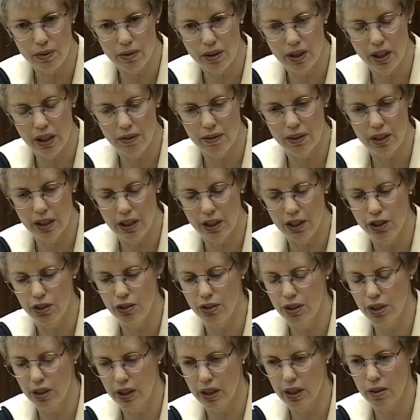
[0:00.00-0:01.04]
given that you
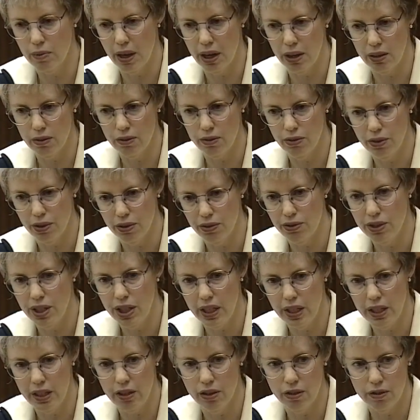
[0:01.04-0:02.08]
can get about
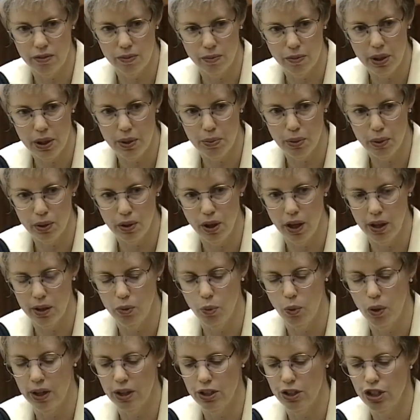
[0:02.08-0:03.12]
15 people on
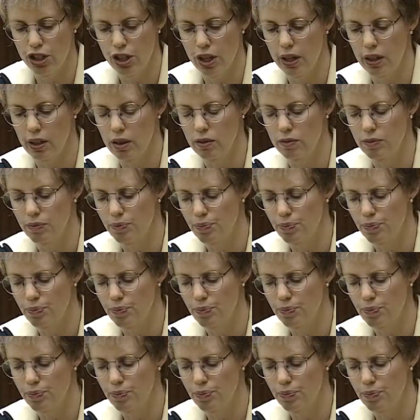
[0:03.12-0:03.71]
one gel.